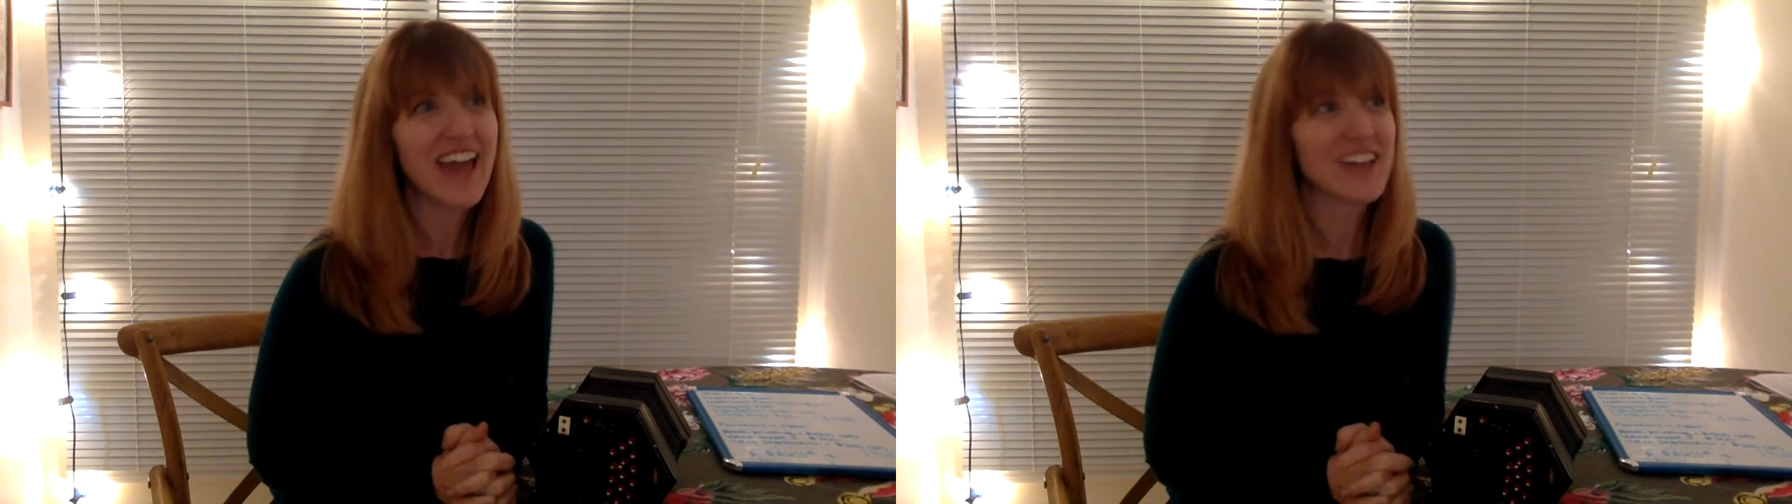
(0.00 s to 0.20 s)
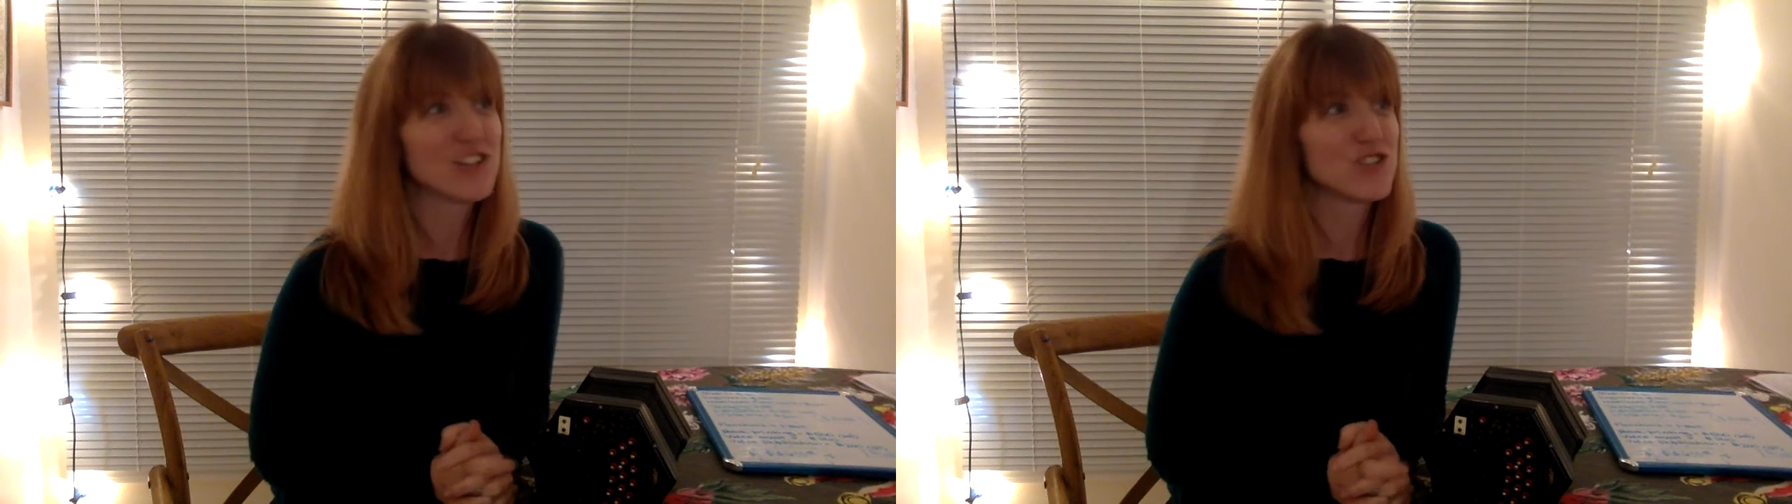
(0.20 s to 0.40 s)

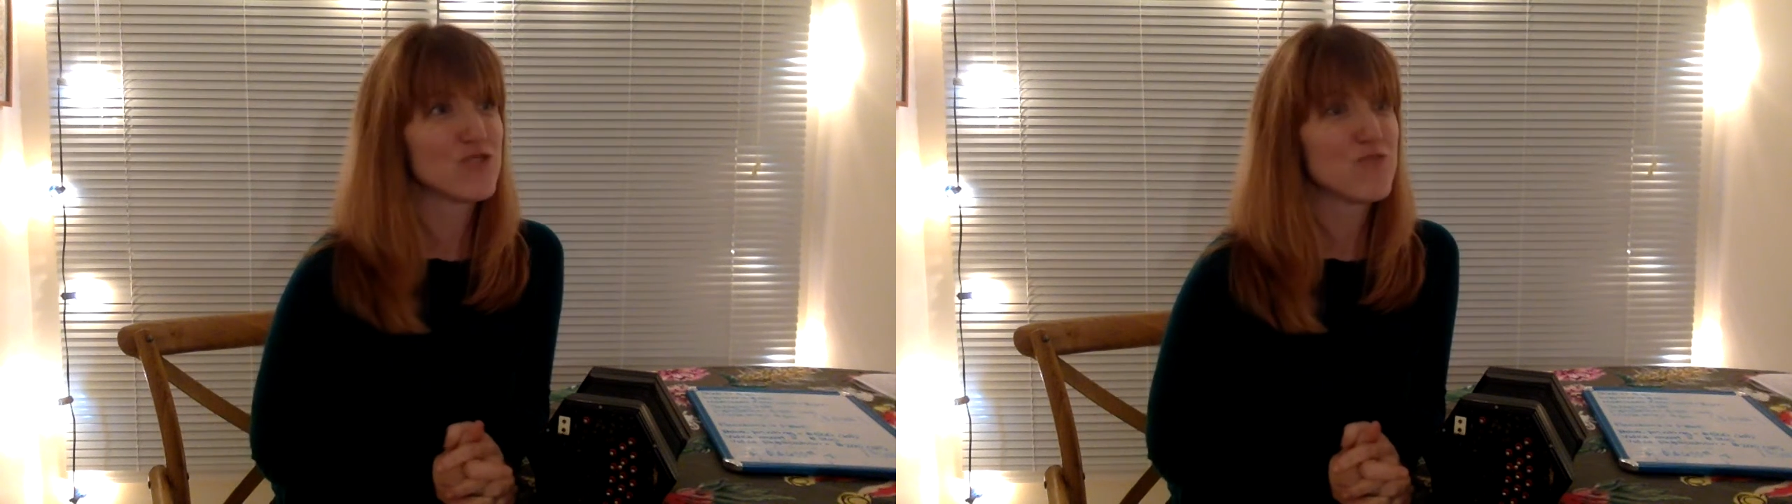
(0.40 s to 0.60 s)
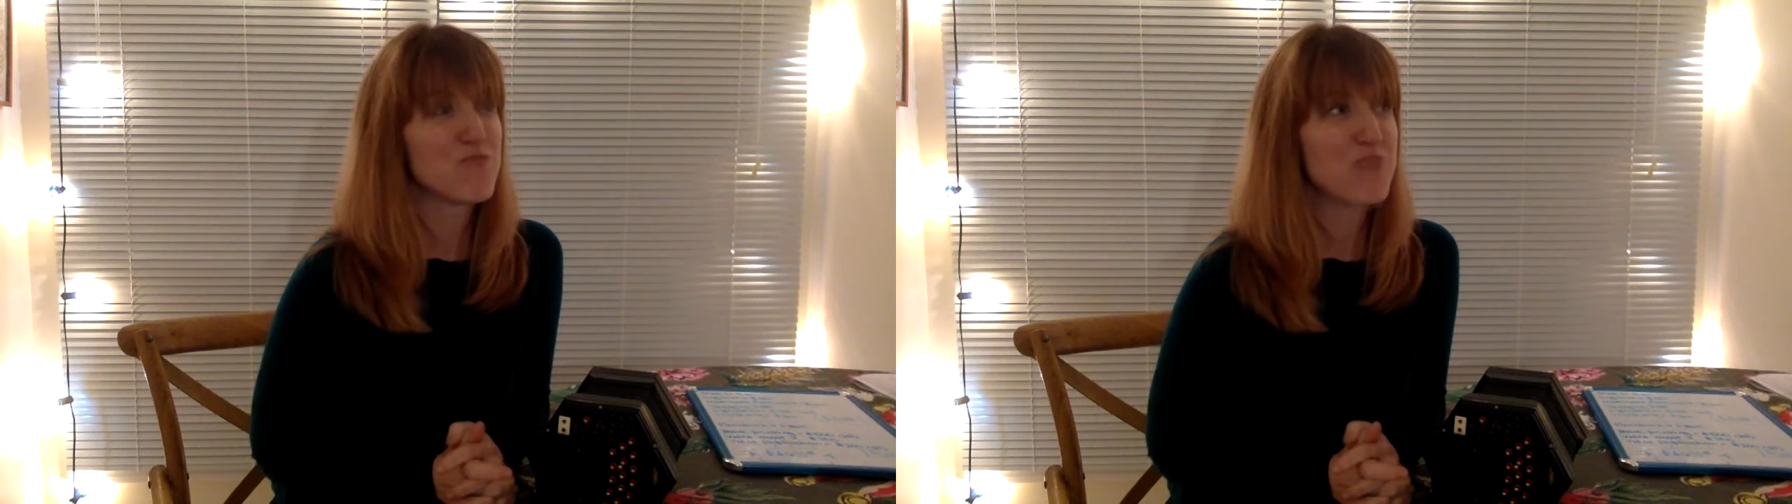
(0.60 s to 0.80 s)
and
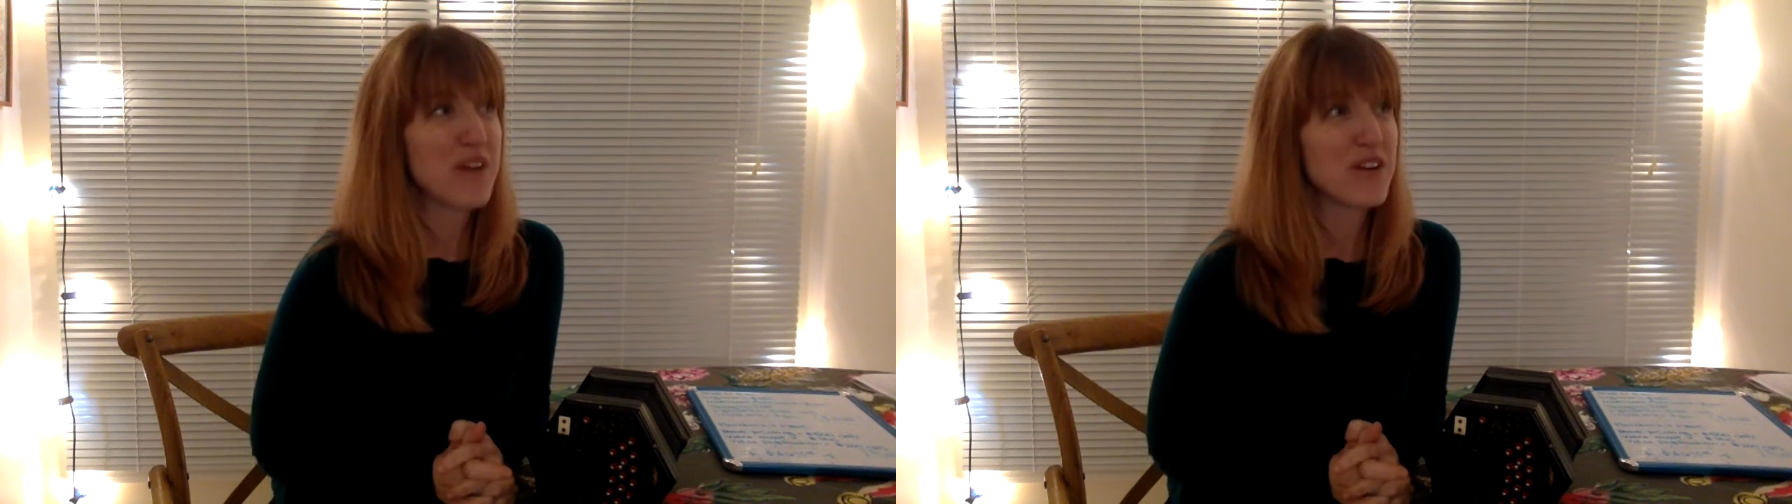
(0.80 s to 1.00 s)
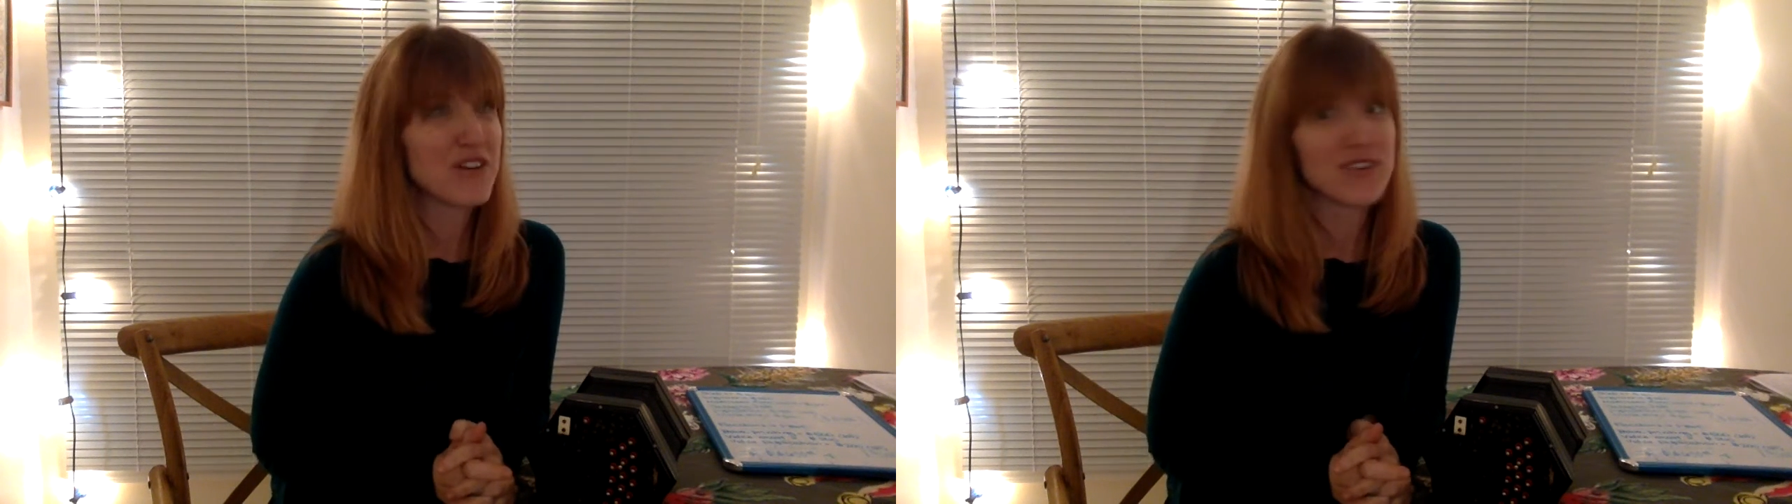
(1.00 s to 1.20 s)

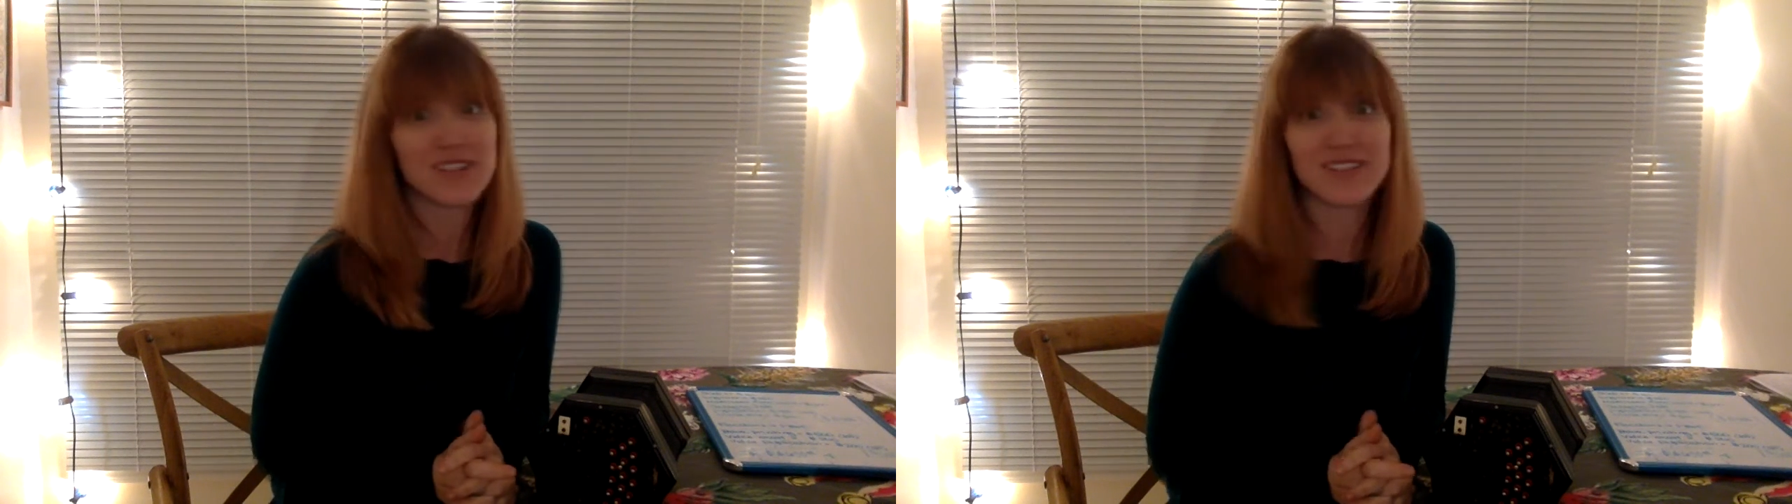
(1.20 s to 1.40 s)
better